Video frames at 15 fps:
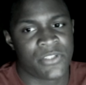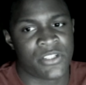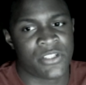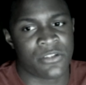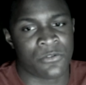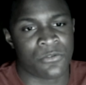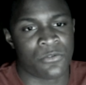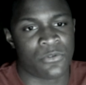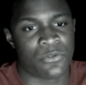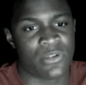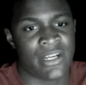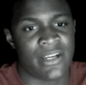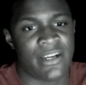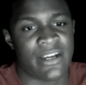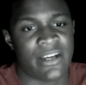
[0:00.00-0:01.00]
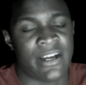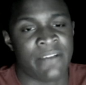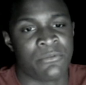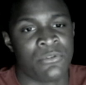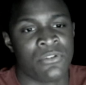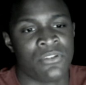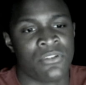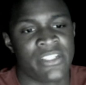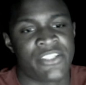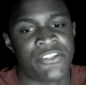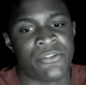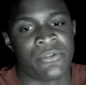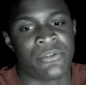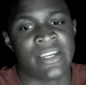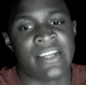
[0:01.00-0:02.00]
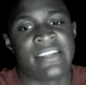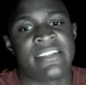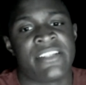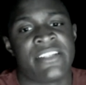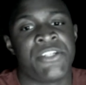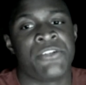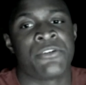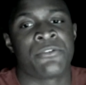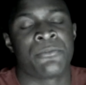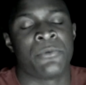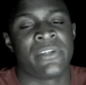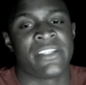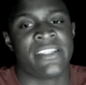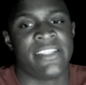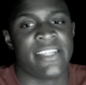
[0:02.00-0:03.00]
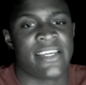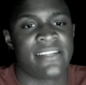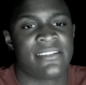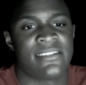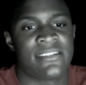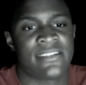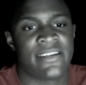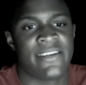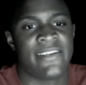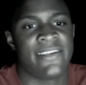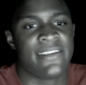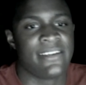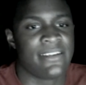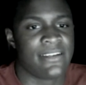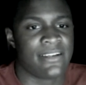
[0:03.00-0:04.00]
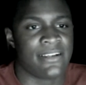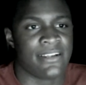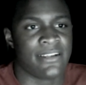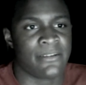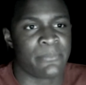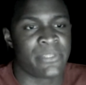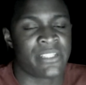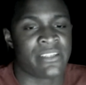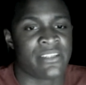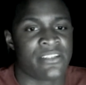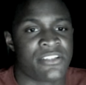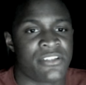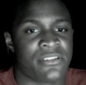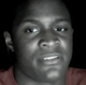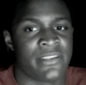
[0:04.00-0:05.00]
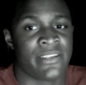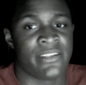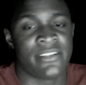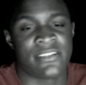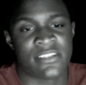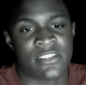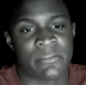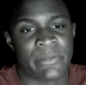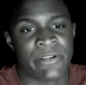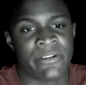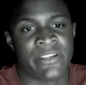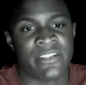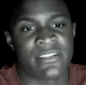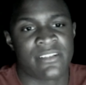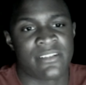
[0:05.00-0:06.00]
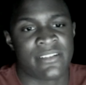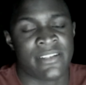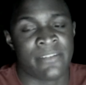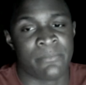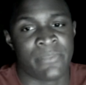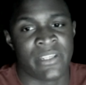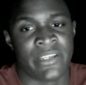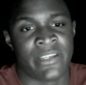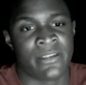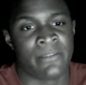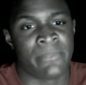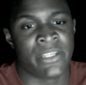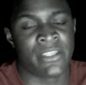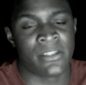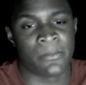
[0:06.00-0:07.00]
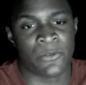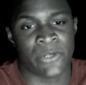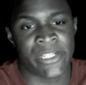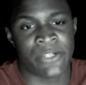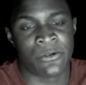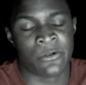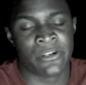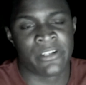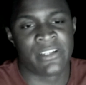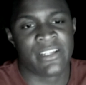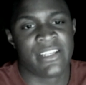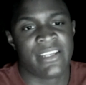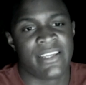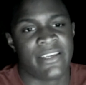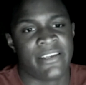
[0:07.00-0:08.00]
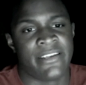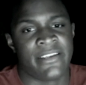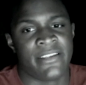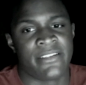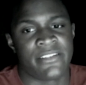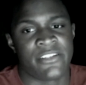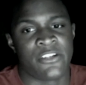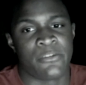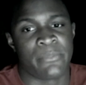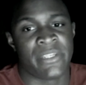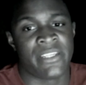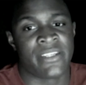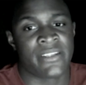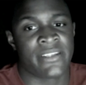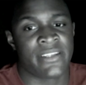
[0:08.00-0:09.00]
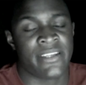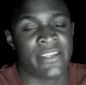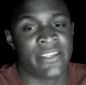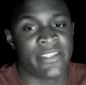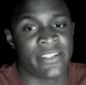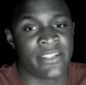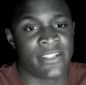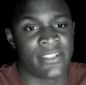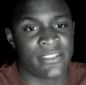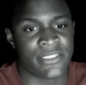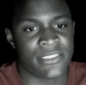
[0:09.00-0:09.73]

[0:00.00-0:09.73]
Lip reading: So I will let you guys hear what he has to say, because in his experience and being in the Marine Corps, and being a